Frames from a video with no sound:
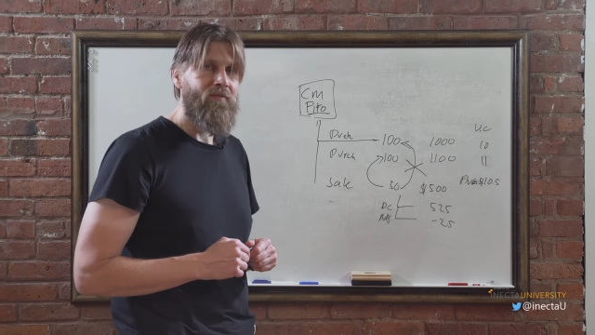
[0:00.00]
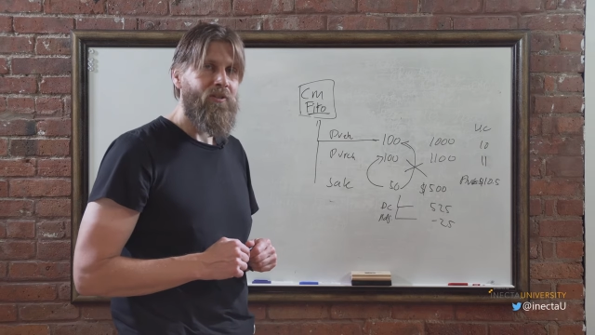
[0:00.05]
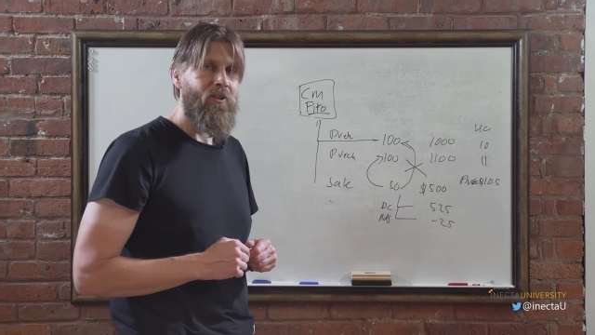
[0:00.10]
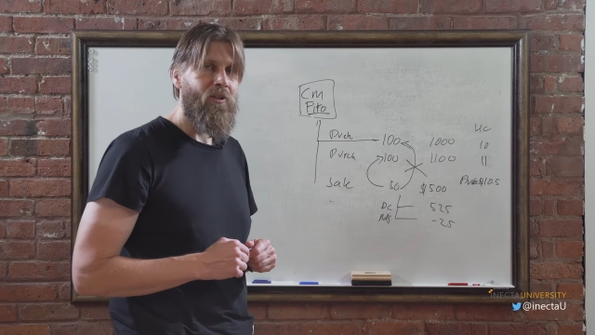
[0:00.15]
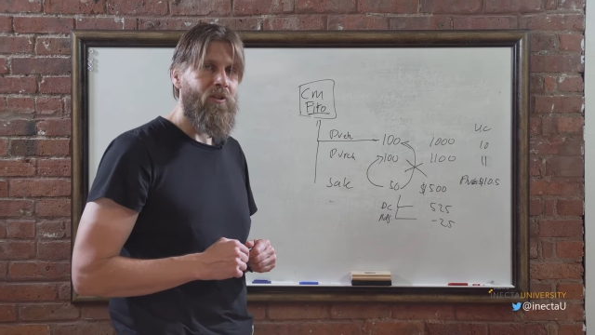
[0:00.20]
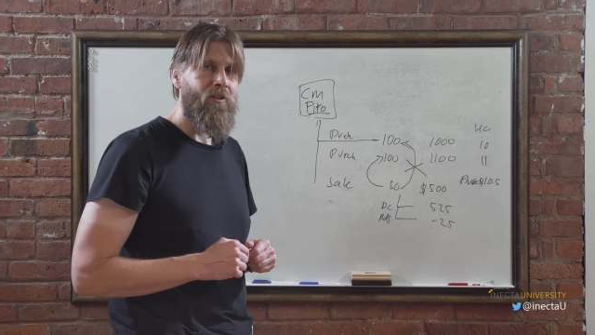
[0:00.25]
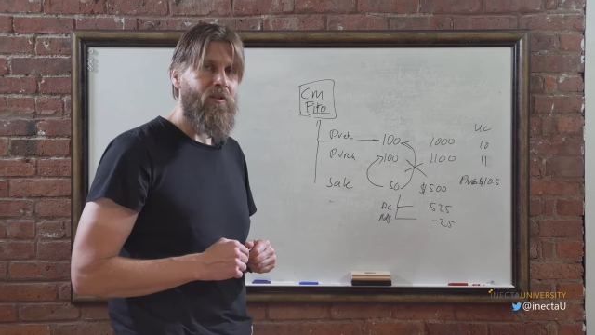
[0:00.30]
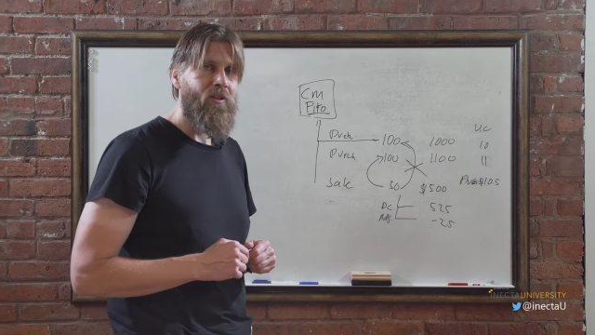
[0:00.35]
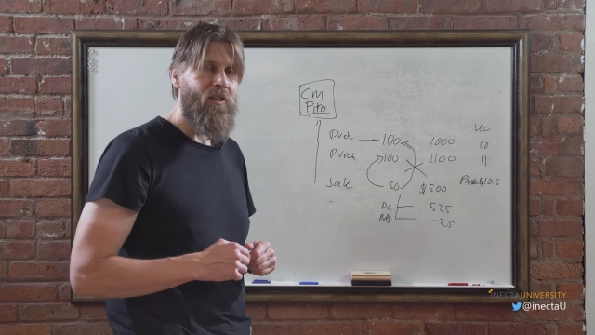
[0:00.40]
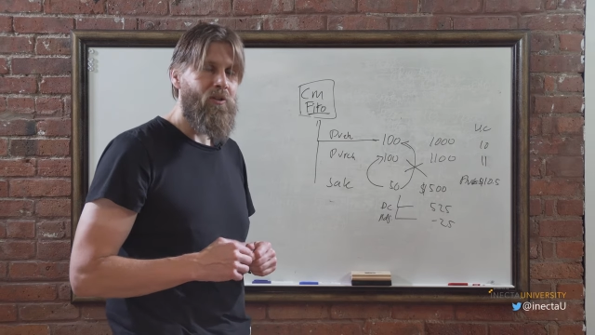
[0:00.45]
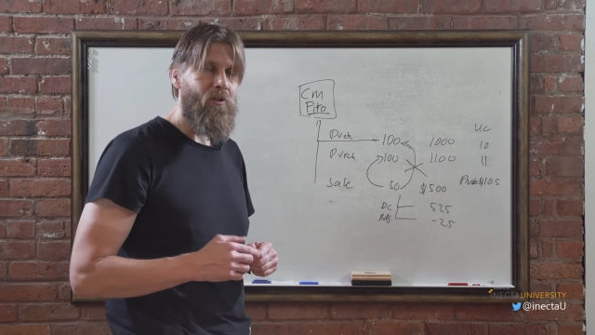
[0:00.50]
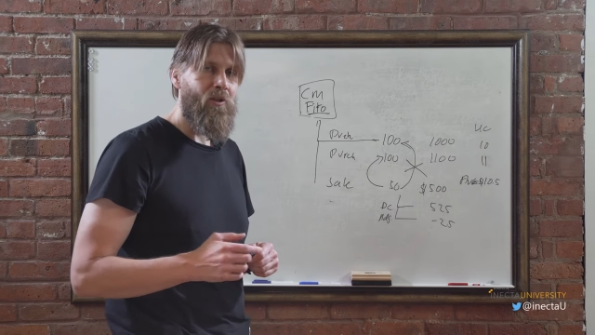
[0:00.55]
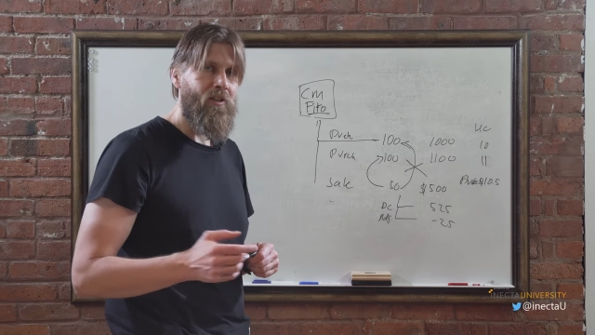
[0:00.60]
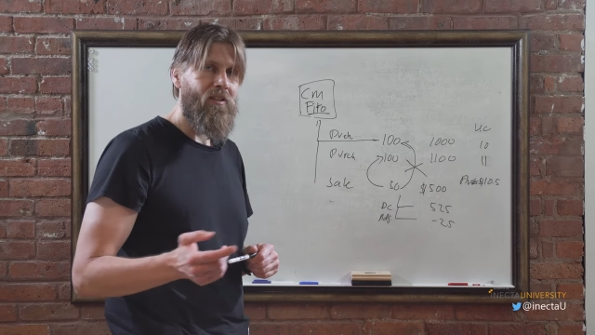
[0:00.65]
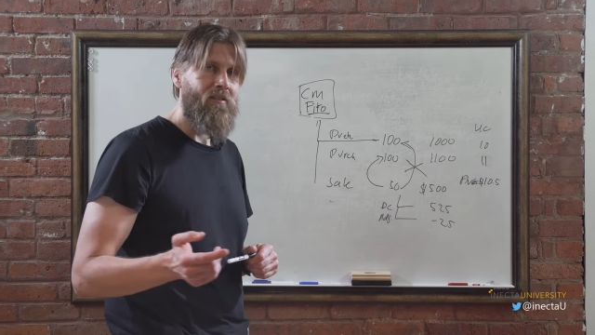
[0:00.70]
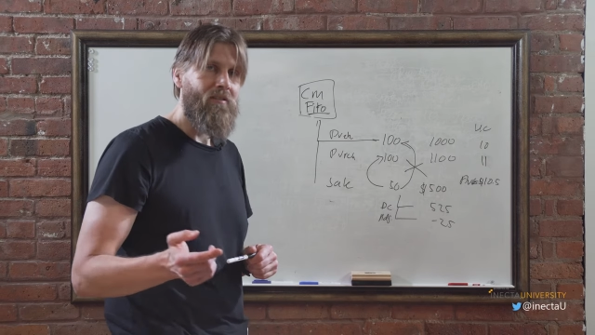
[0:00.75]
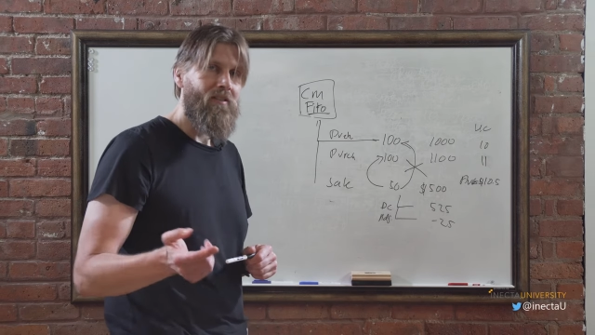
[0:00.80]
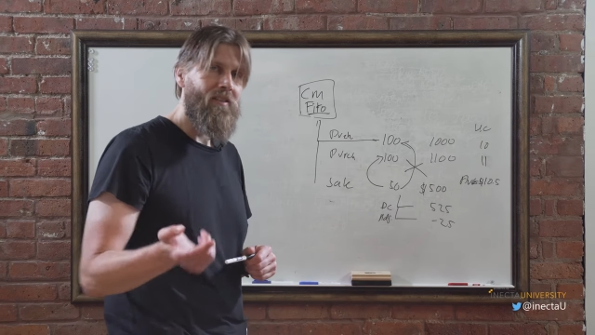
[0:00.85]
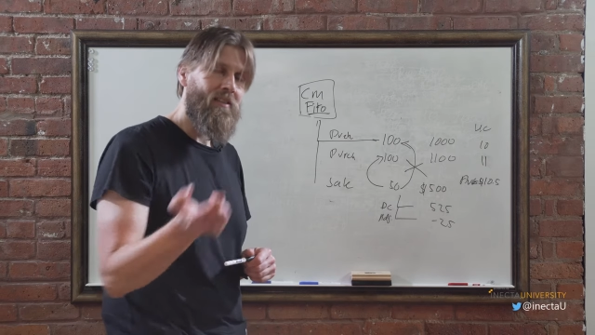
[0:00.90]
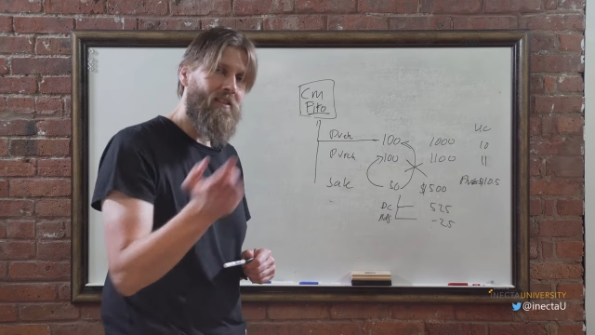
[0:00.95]
So enjoy,
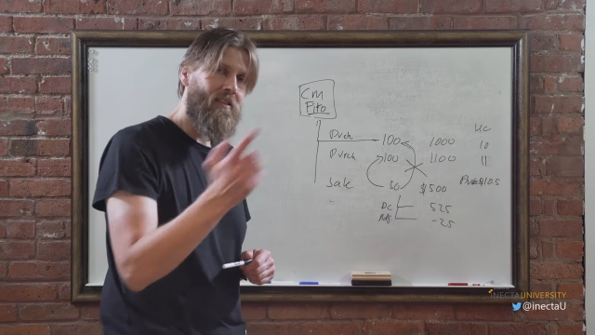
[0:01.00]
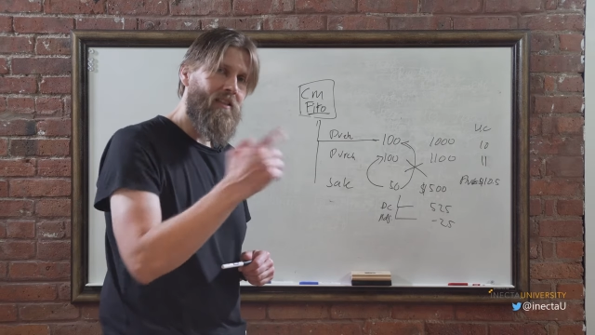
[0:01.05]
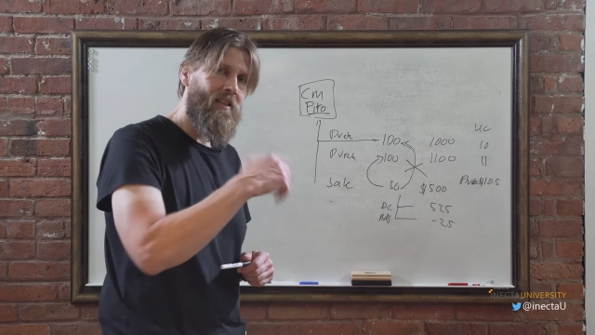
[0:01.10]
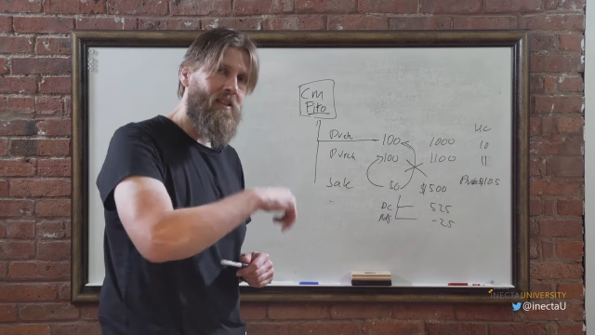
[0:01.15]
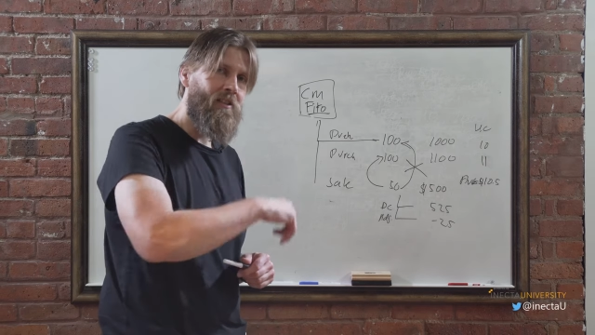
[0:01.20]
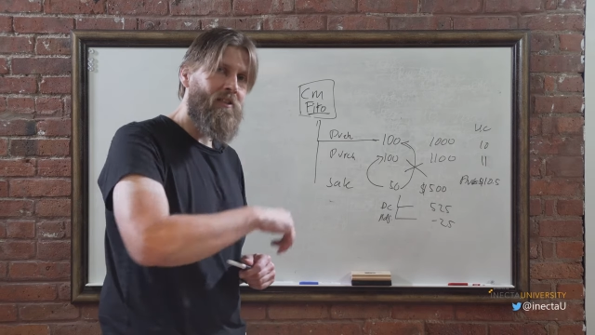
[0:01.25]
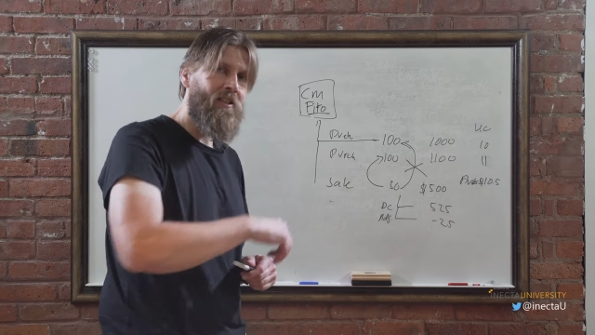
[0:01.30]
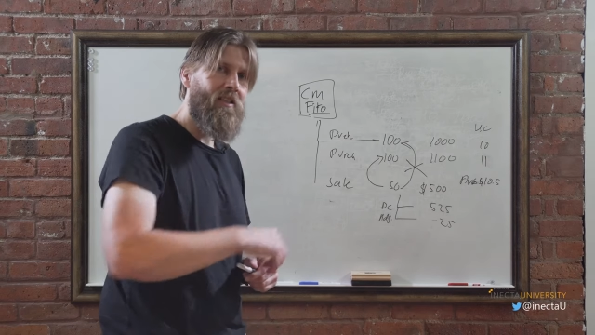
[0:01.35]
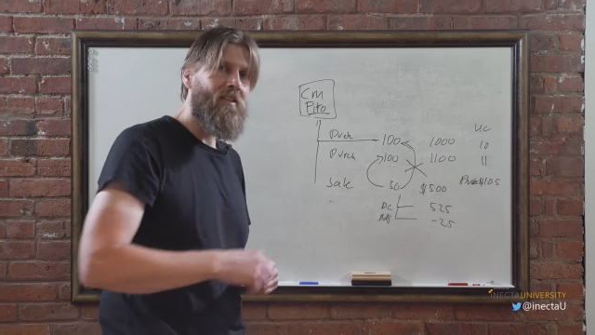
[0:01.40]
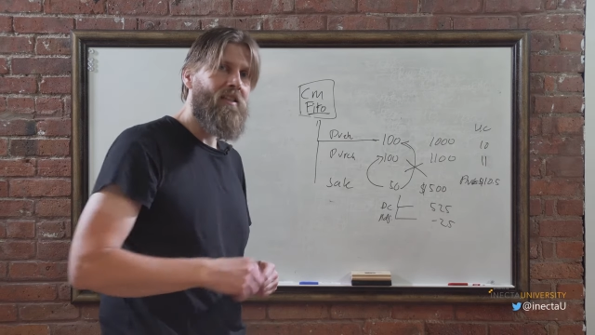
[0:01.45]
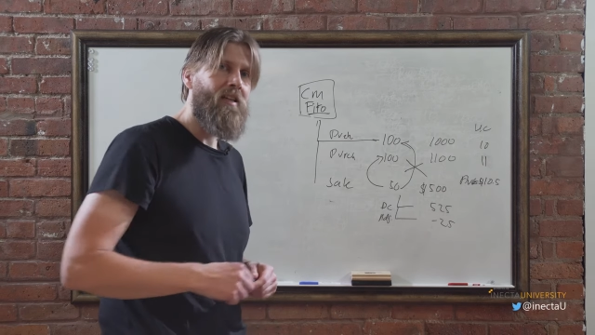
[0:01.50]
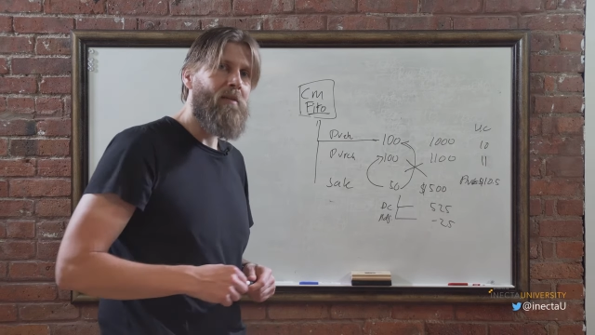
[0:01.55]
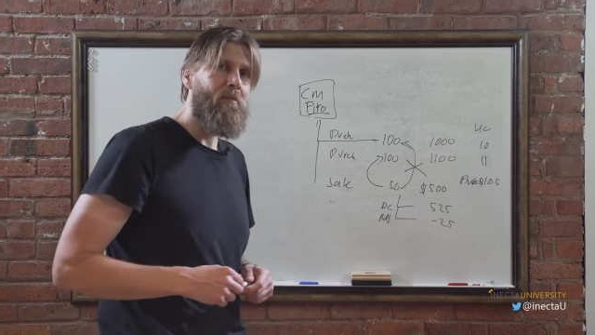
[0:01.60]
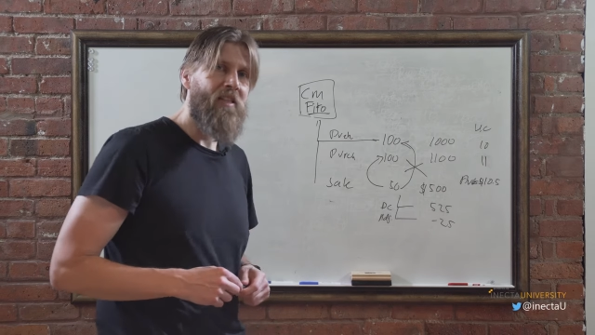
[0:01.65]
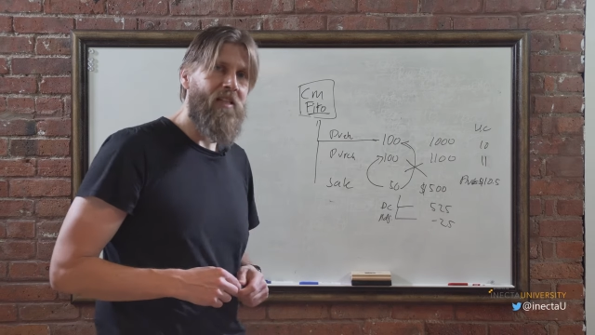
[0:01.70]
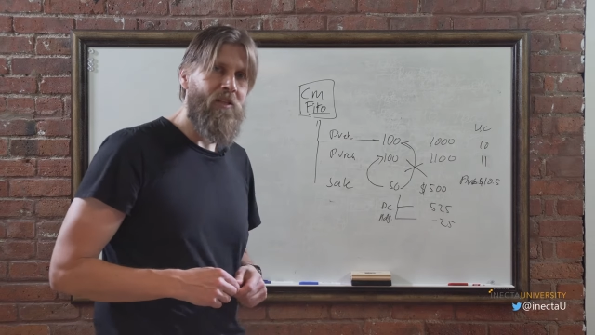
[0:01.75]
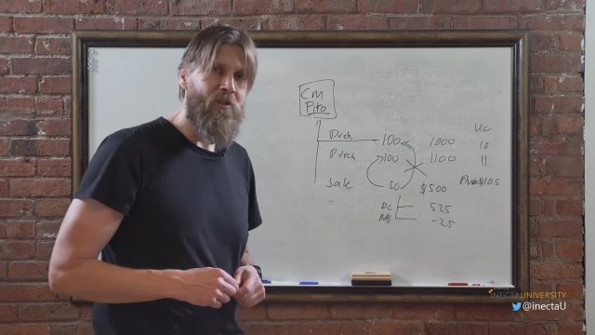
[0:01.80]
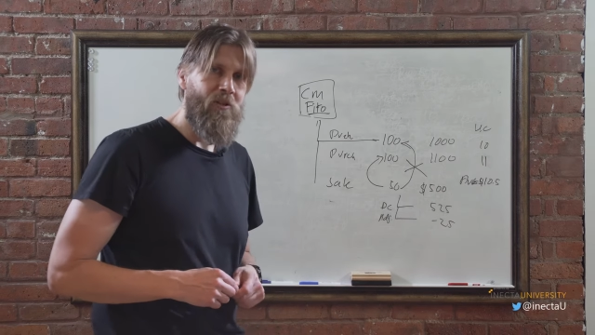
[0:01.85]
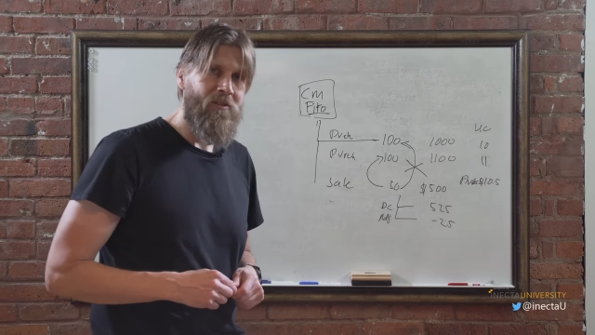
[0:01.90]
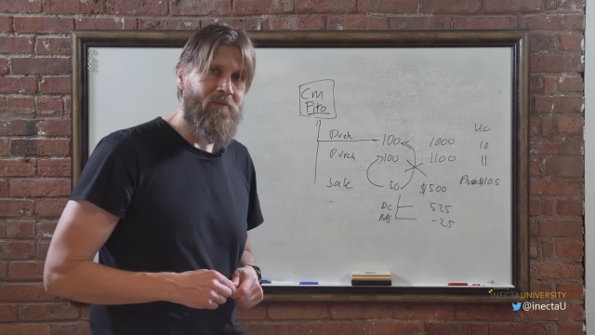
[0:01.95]
let's take a look at the
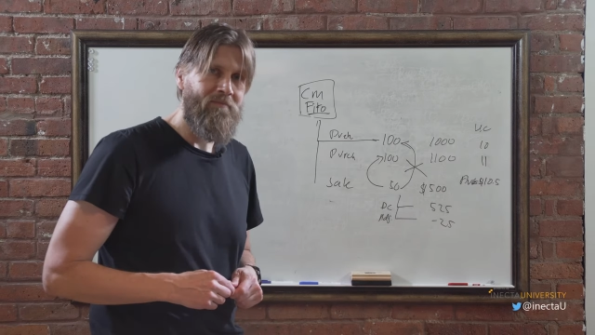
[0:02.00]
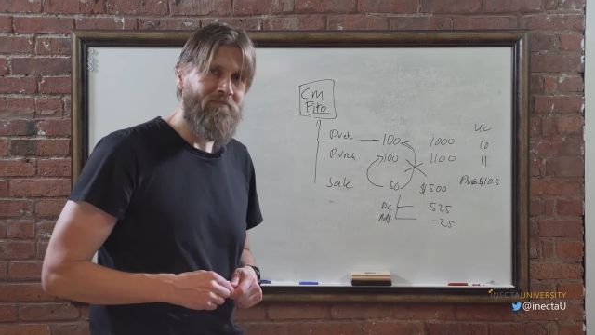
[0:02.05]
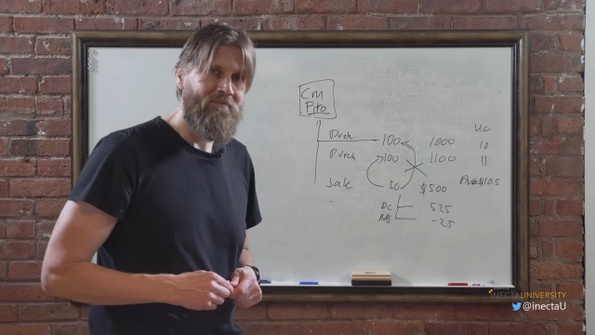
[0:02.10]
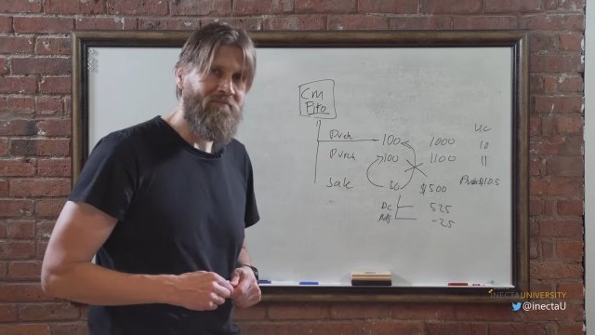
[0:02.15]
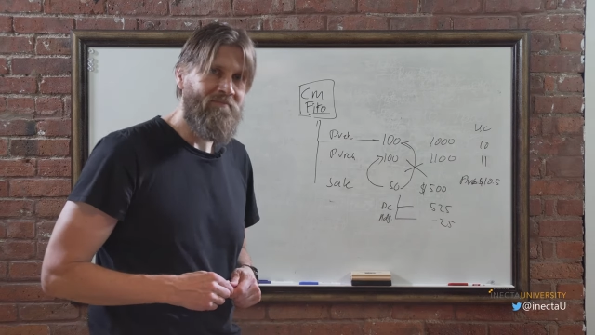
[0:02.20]
application.